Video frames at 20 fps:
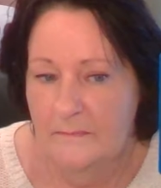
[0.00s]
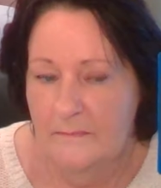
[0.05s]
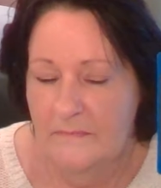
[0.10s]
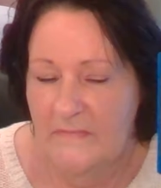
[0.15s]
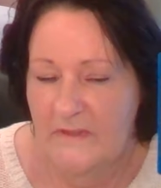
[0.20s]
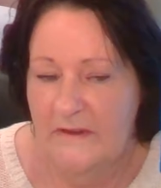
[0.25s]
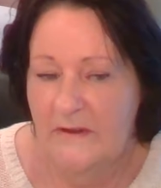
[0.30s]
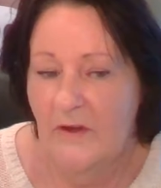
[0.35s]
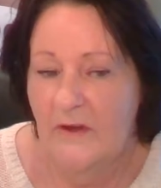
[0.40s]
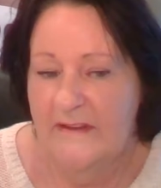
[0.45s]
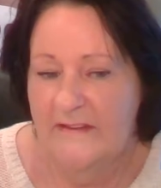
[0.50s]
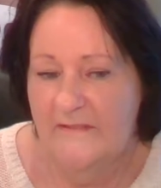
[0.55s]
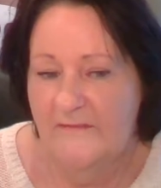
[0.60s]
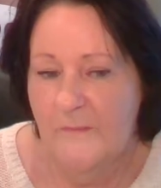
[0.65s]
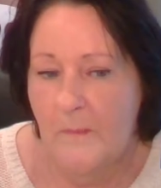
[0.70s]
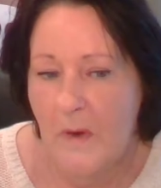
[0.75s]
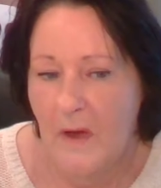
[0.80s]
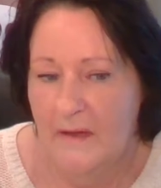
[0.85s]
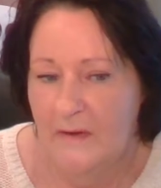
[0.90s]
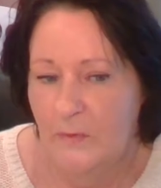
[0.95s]
the Knight of
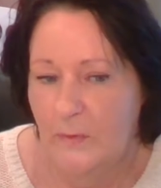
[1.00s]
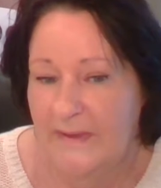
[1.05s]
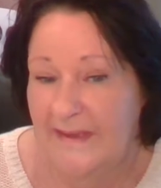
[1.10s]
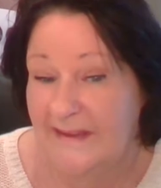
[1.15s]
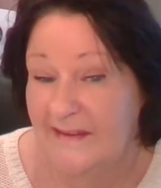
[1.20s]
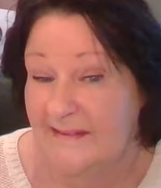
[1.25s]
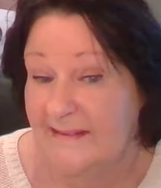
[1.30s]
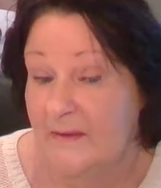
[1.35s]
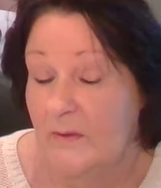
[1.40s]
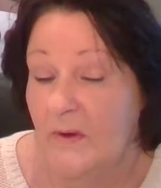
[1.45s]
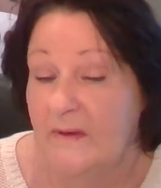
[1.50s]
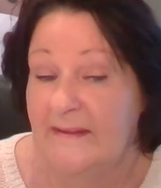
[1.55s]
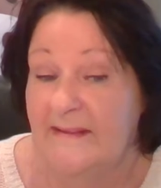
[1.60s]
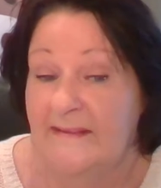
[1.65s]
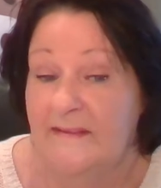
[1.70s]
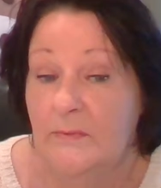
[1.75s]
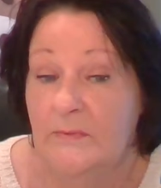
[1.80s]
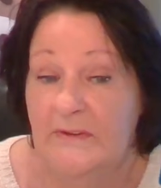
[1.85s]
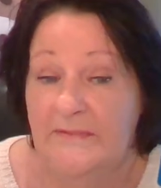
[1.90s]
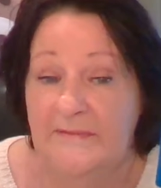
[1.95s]
Michael here is quite a
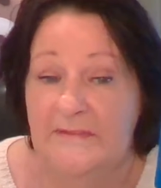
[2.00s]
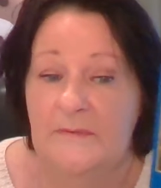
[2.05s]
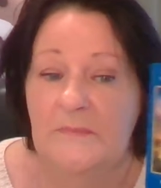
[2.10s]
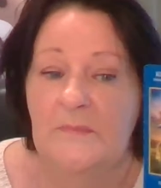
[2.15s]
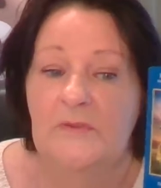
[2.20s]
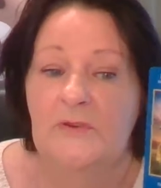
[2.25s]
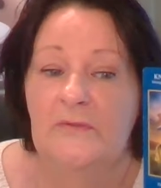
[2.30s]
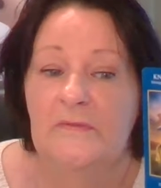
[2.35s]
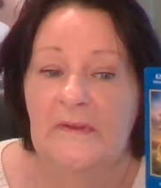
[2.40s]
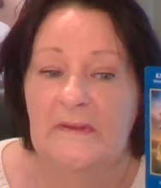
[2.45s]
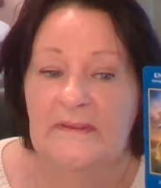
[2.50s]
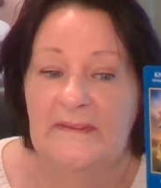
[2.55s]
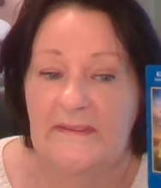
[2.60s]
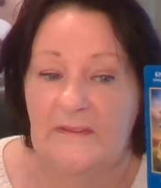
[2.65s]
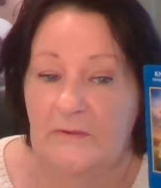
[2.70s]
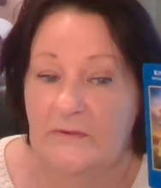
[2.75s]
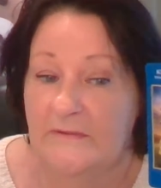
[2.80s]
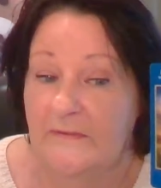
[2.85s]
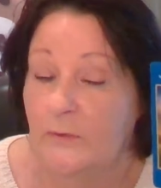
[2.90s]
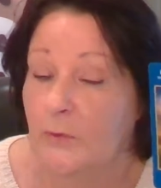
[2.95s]
swift moving
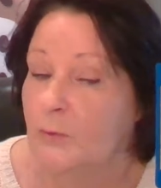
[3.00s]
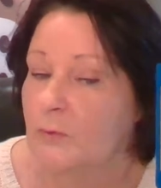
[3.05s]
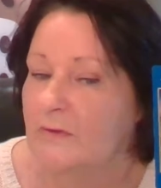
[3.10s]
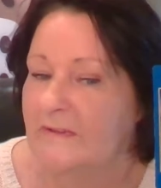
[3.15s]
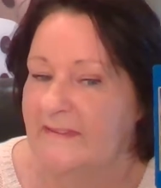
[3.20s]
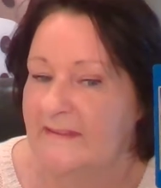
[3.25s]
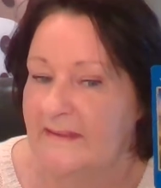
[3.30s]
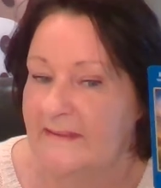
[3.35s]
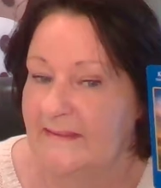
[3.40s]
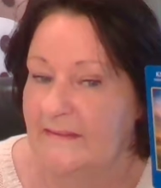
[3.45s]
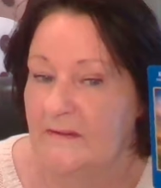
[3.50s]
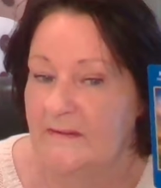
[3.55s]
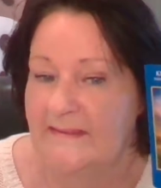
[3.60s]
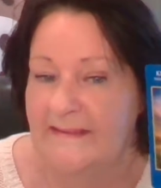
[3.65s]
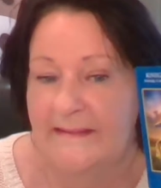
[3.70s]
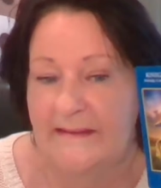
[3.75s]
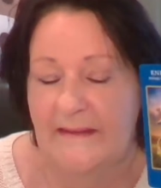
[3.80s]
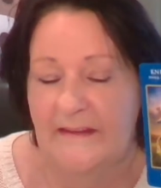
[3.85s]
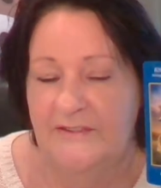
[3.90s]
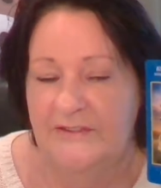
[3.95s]
sort of horse. He's
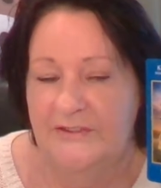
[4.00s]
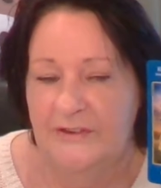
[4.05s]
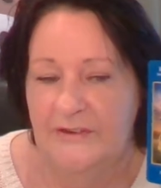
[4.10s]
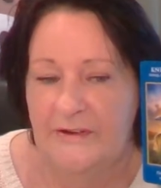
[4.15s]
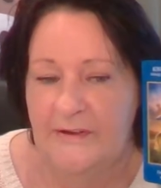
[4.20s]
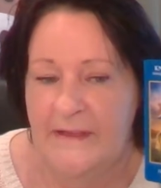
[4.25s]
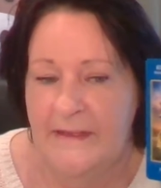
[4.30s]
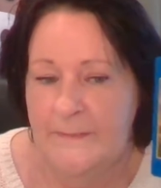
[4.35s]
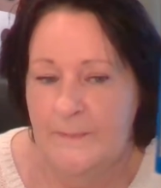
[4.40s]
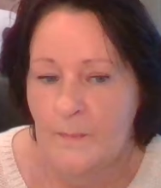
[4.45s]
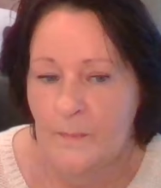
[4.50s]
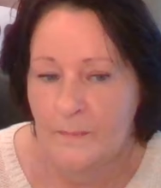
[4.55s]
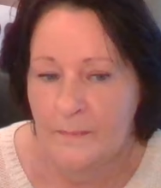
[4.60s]
not stationary.